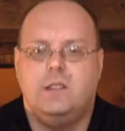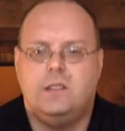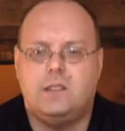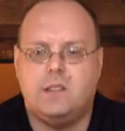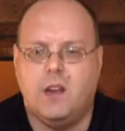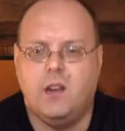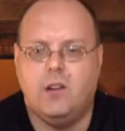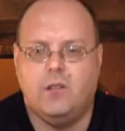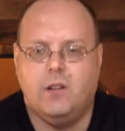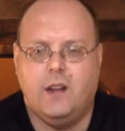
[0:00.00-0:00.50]

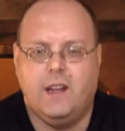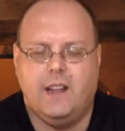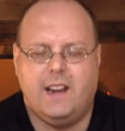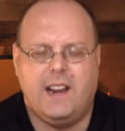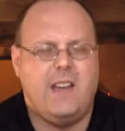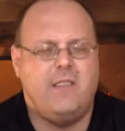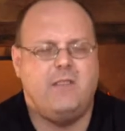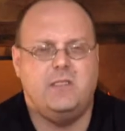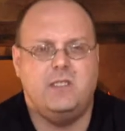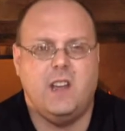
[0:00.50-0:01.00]
So, uh,
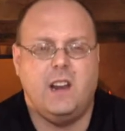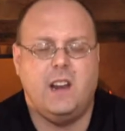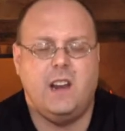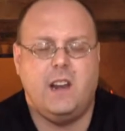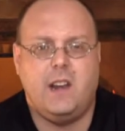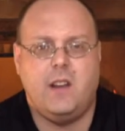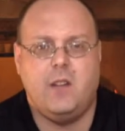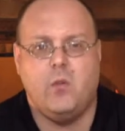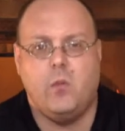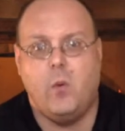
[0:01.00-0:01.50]
and I haven't done
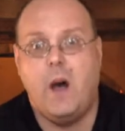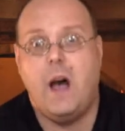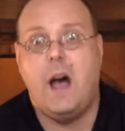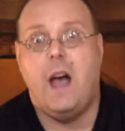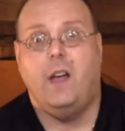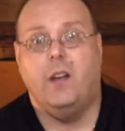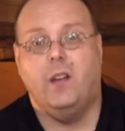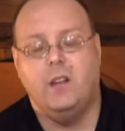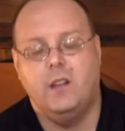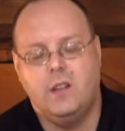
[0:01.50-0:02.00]
any in a
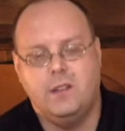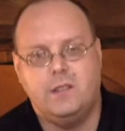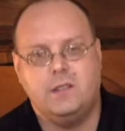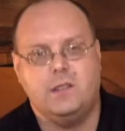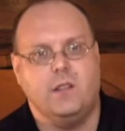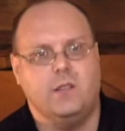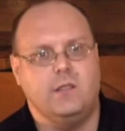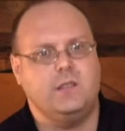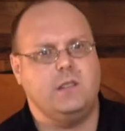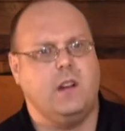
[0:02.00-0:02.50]
while.
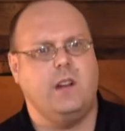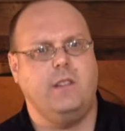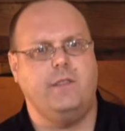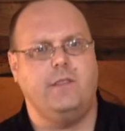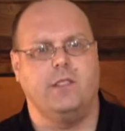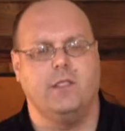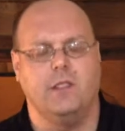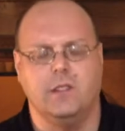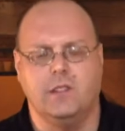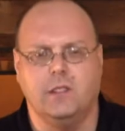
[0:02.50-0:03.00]
So sorry
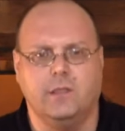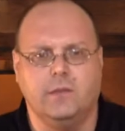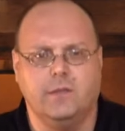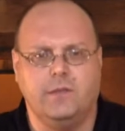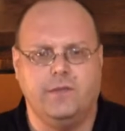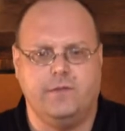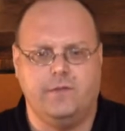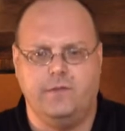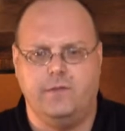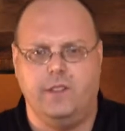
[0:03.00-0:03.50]
for the, for
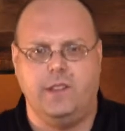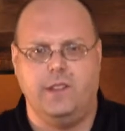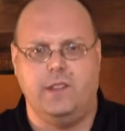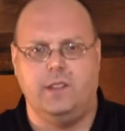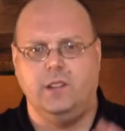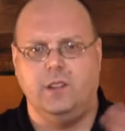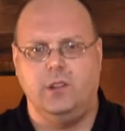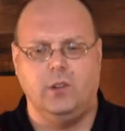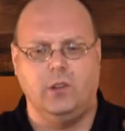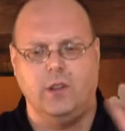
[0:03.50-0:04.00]
the
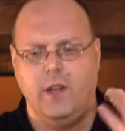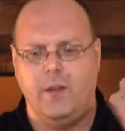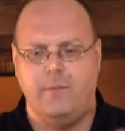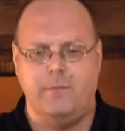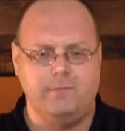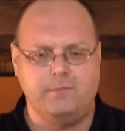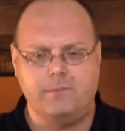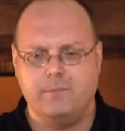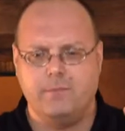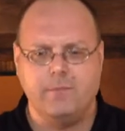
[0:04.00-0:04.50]
little
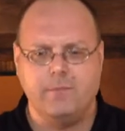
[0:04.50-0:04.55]
um,